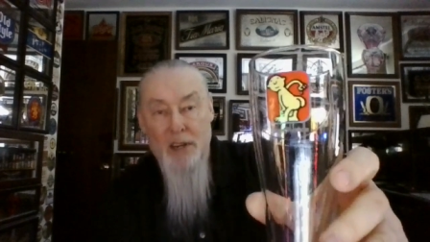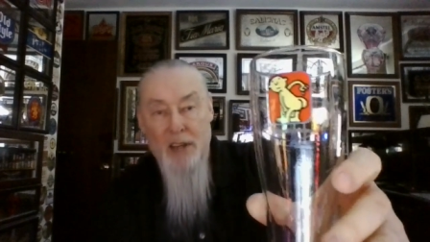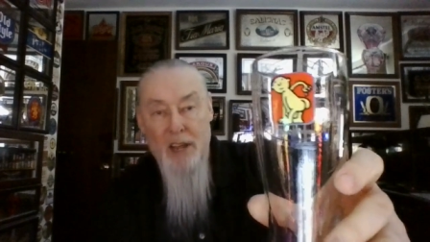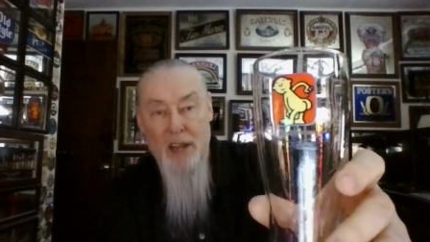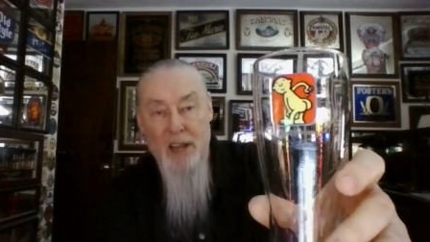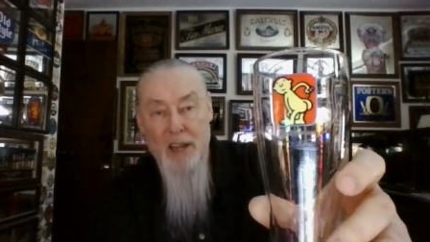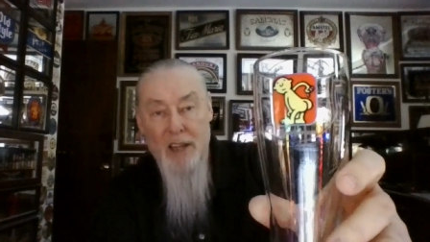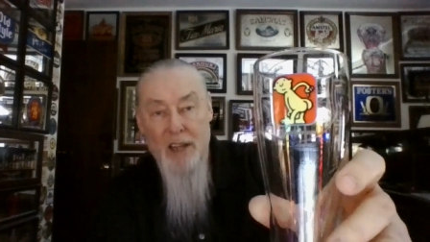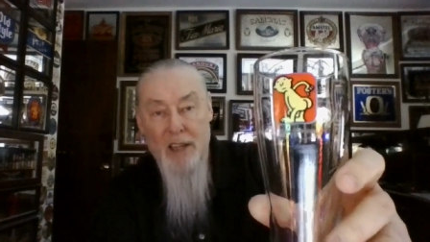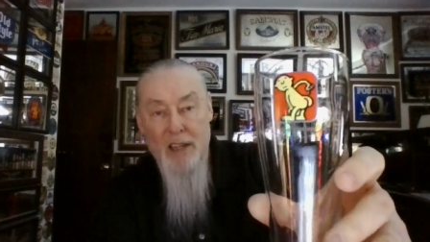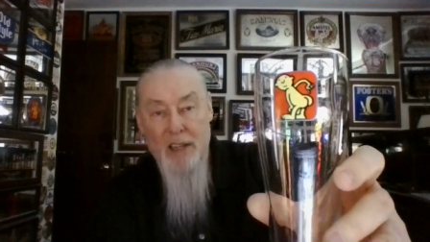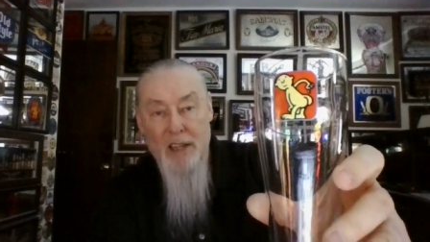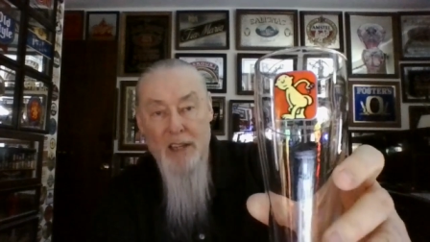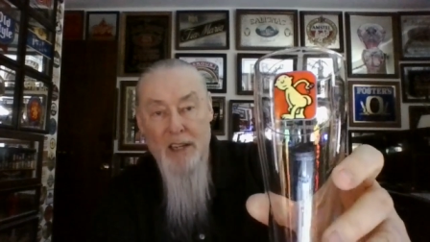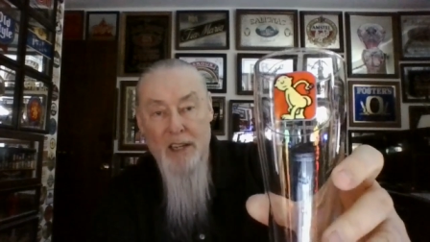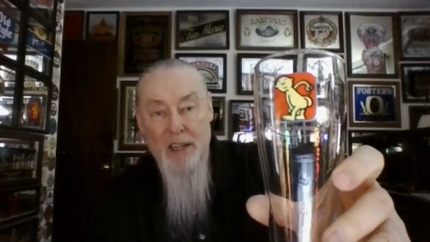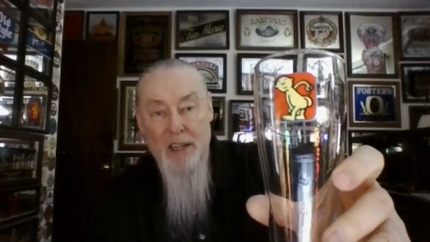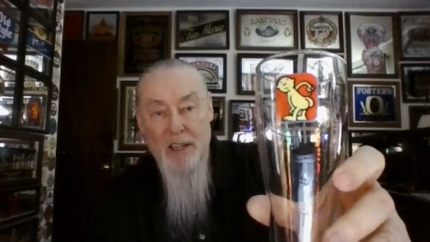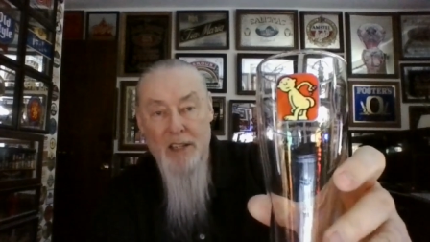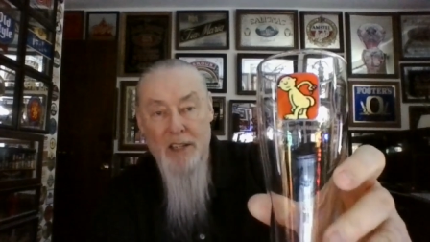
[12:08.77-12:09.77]
Yeah,
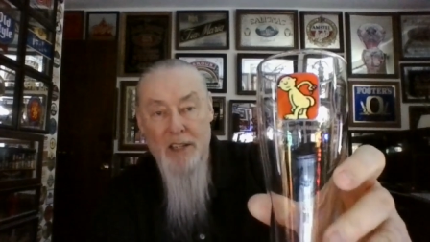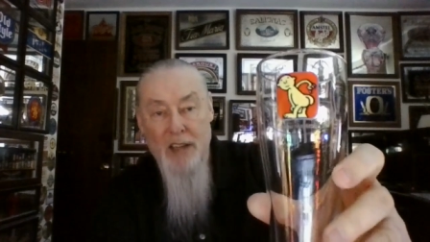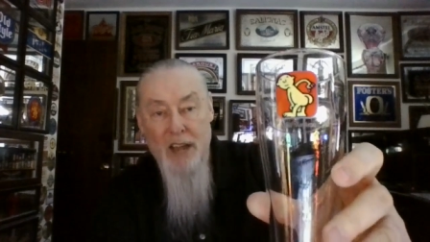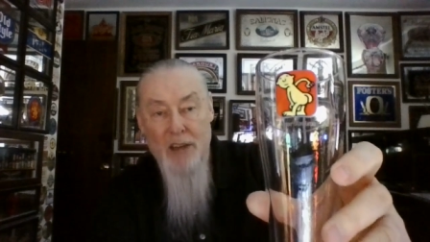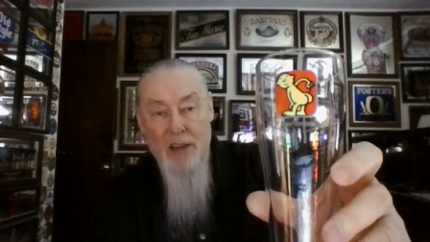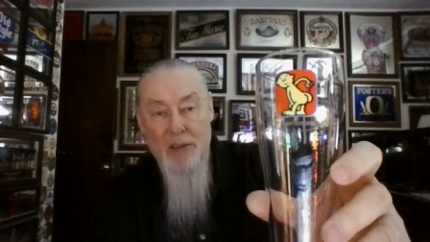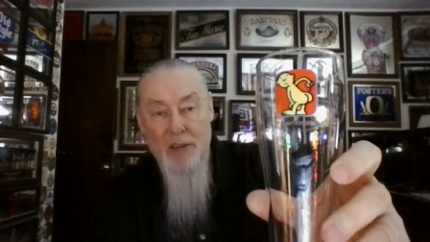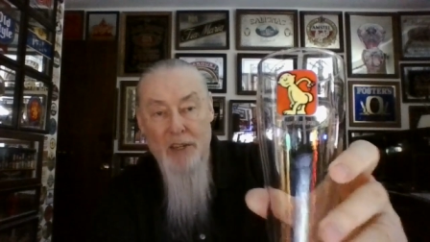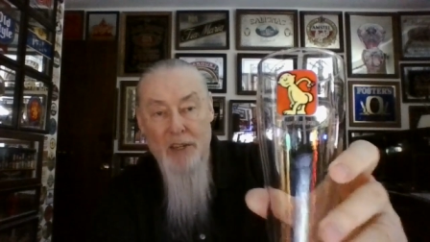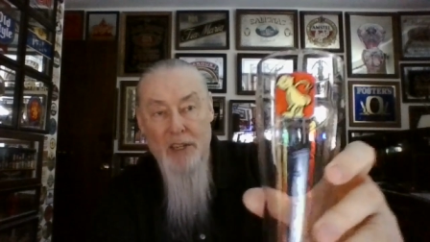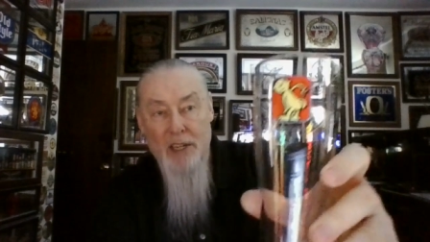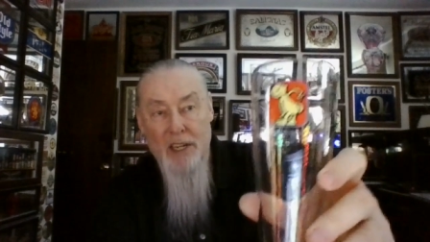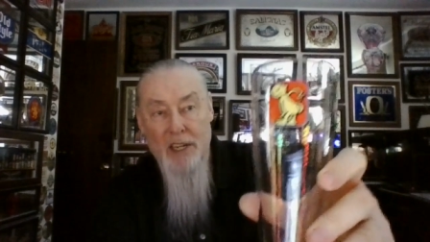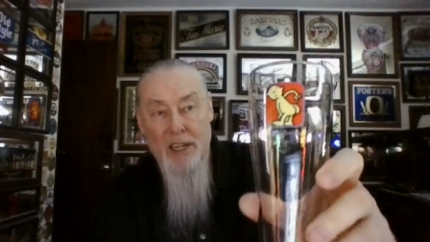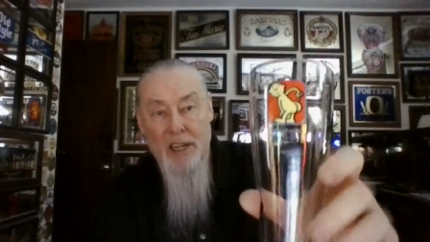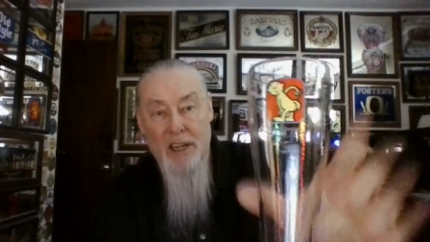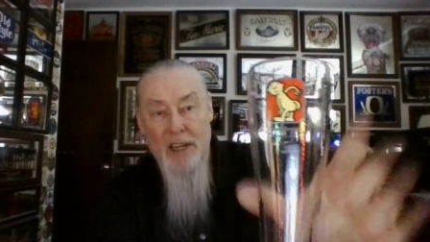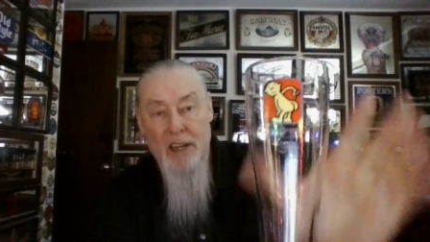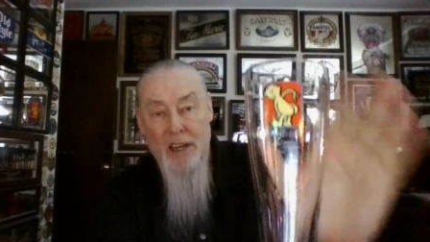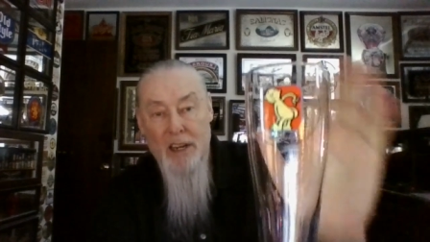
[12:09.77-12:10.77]
uh, it's not
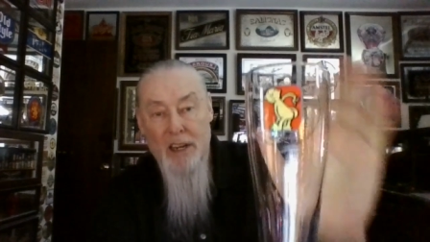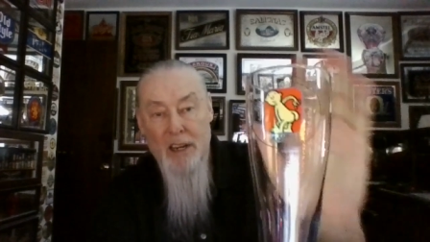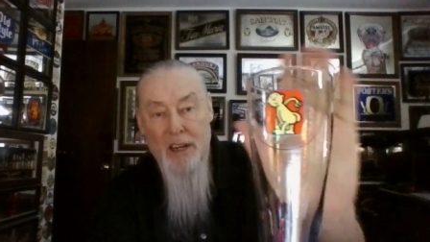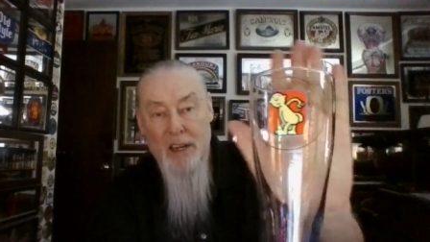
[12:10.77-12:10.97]
really